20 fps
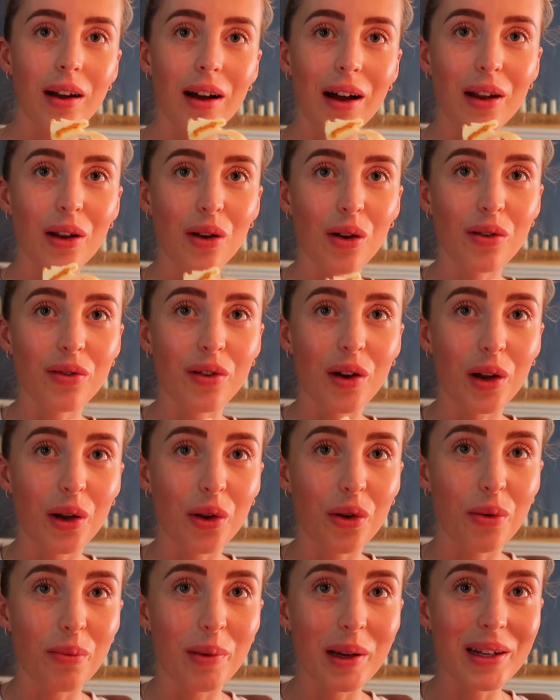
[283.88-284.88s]
I love
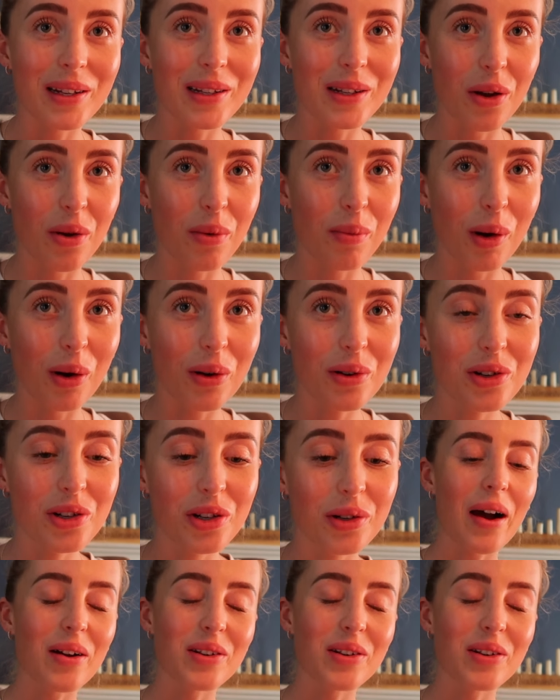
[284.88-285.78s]
halloumi so much.